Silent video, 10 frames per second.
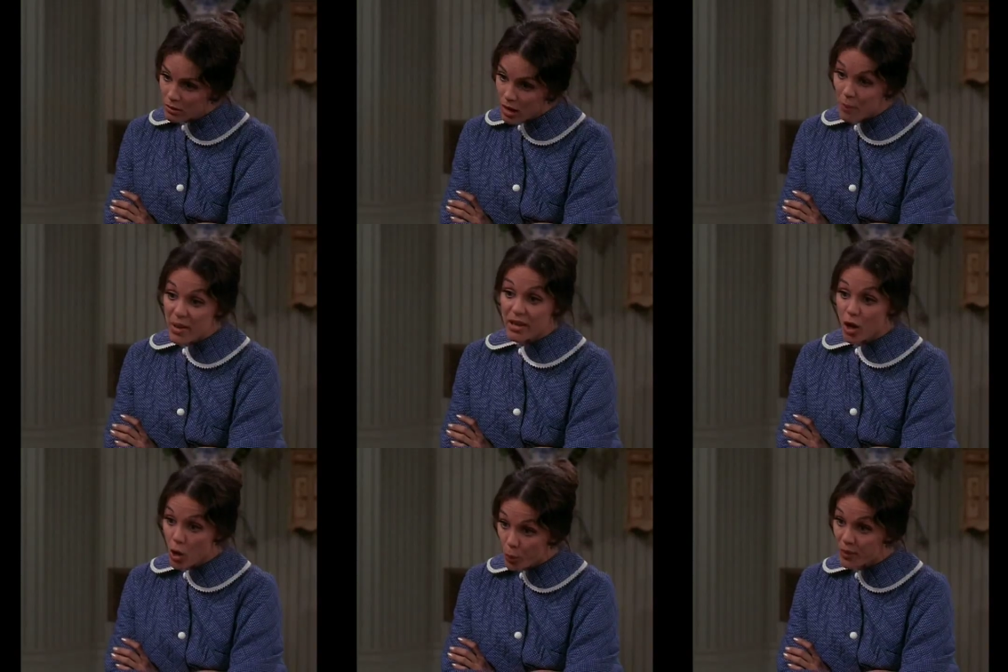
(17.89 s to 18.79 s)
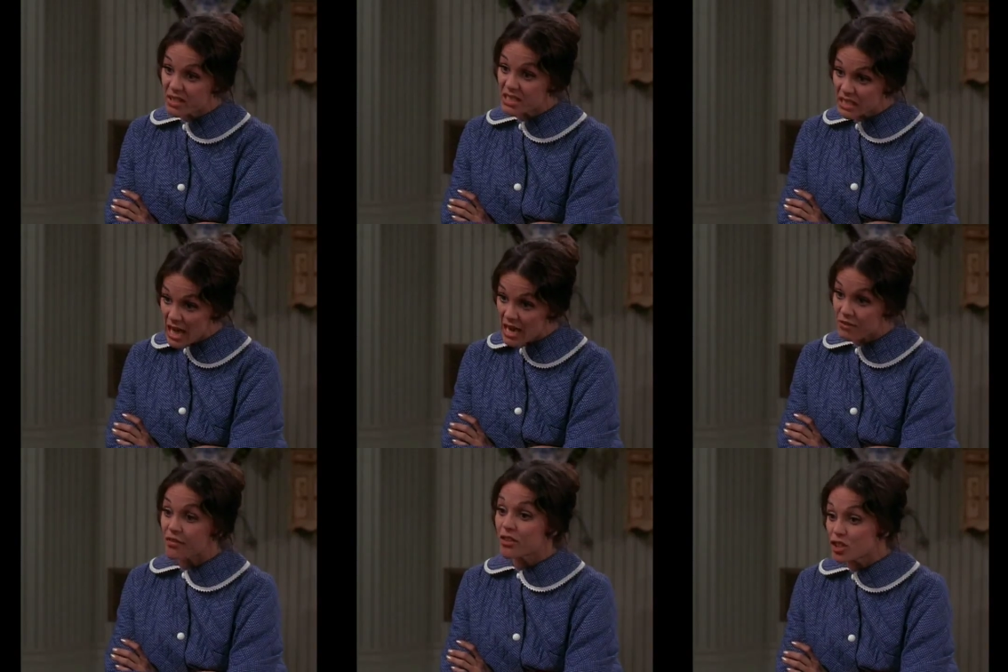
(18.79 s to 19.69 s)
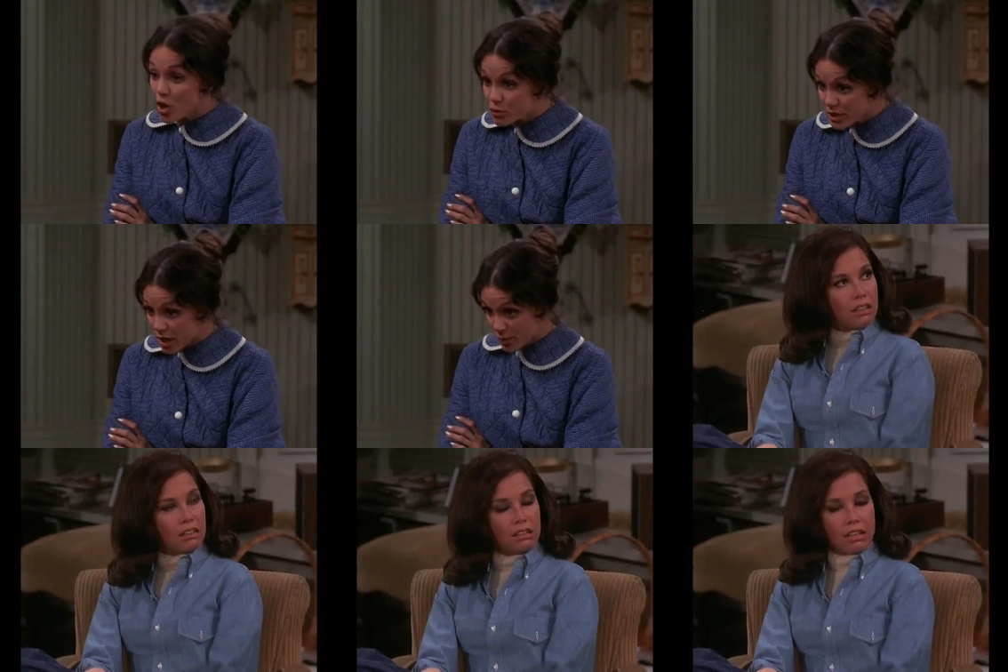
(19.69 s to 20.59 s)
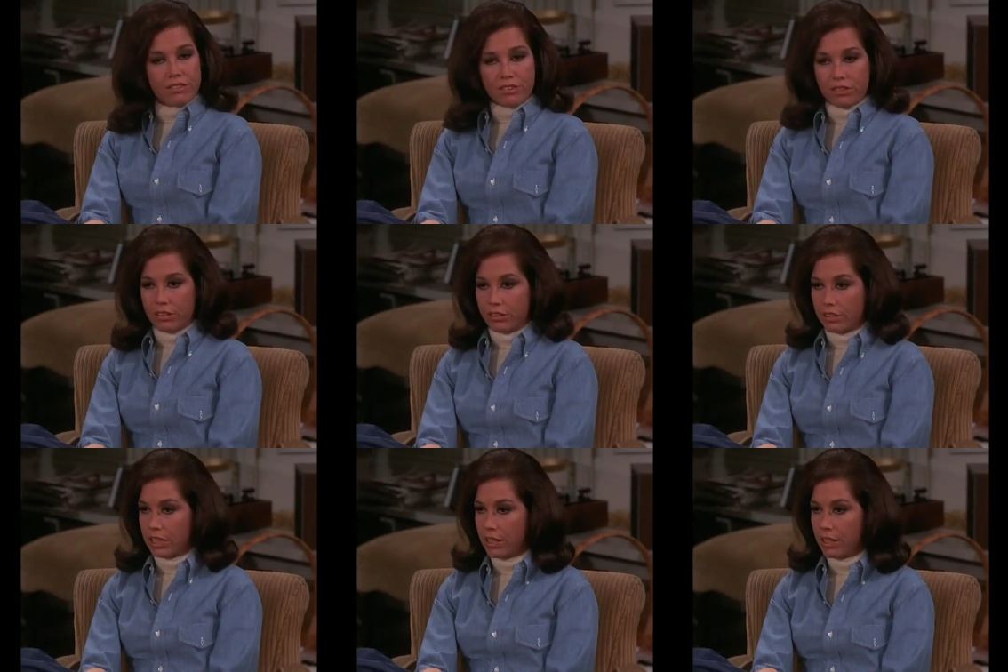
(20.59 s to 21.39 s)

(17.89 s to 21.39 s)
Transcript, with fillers: I'll make a whole big deal out of it if you don't tell me. That's true.